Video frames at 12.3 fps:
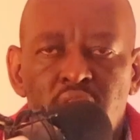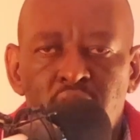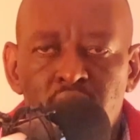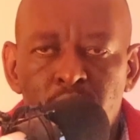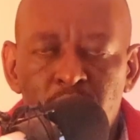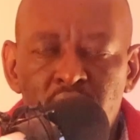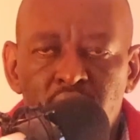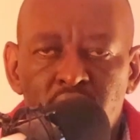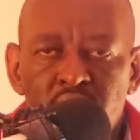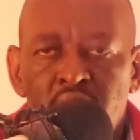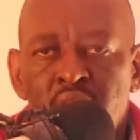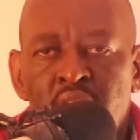
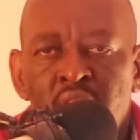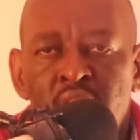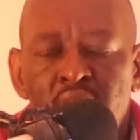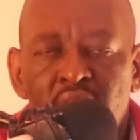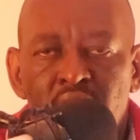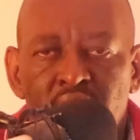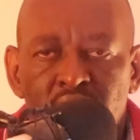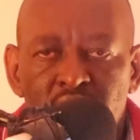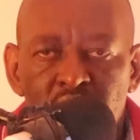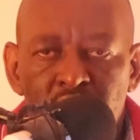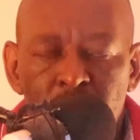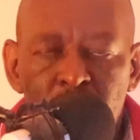credibility. And
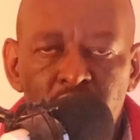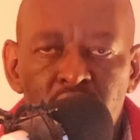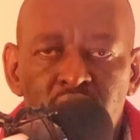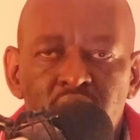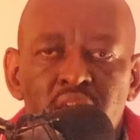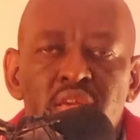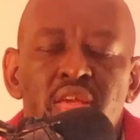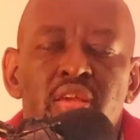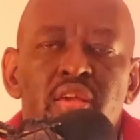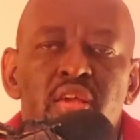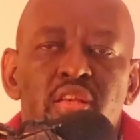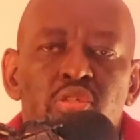credibility
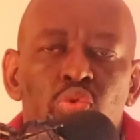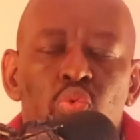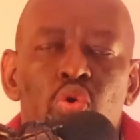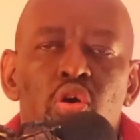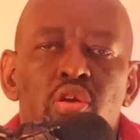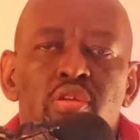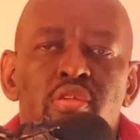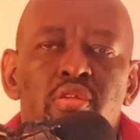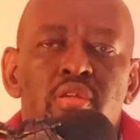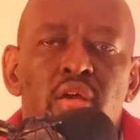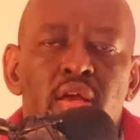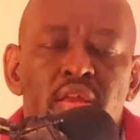is what
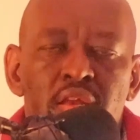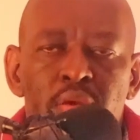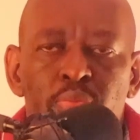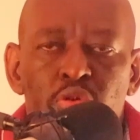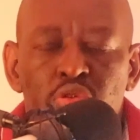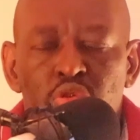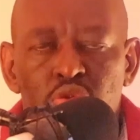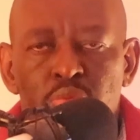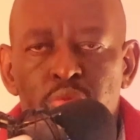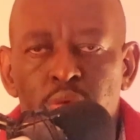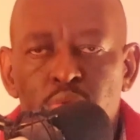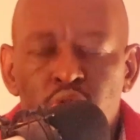enables you to
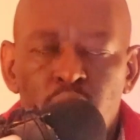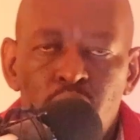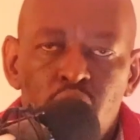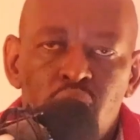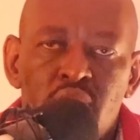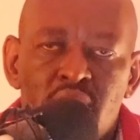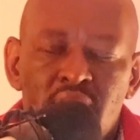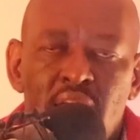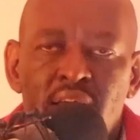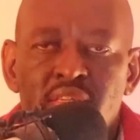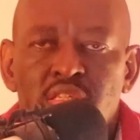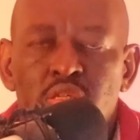be able to build
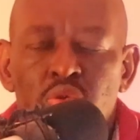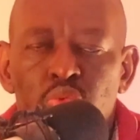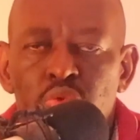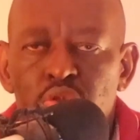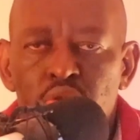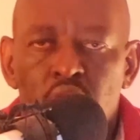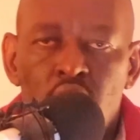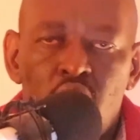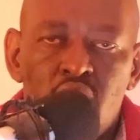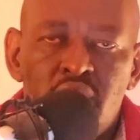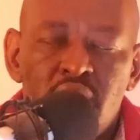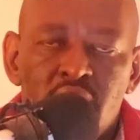trust with your
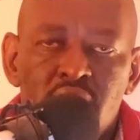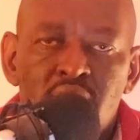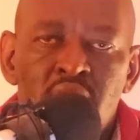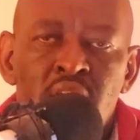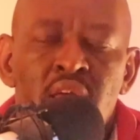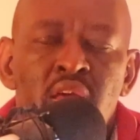audience.